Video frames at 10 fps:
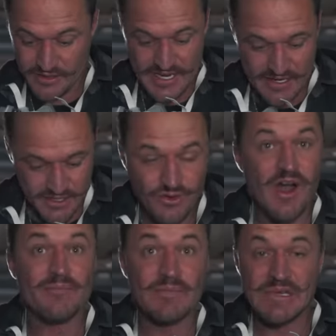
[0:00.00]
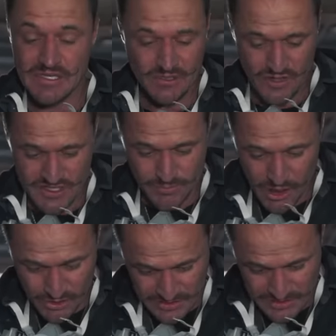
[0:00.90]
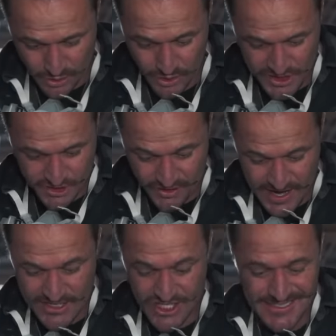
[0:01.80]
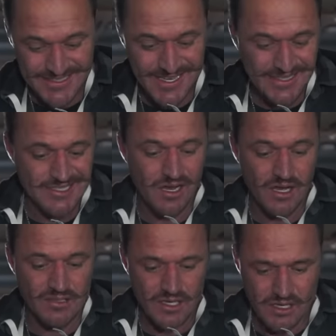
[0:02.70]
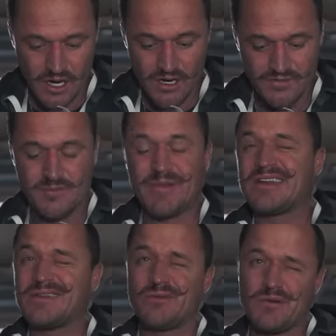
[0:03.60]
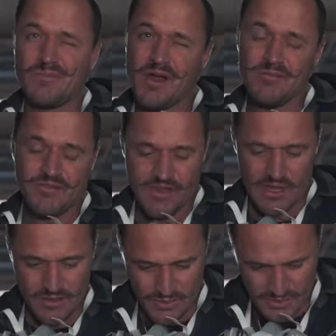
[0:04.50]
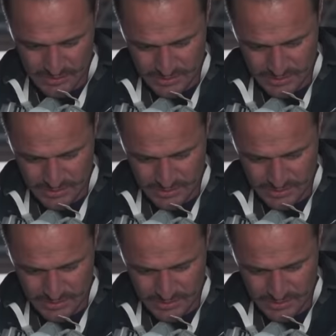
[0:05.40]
Dennis Rodman, Chris Mullin, Horace Grant, John Stockton all-star card from ninety-one, probably valuable.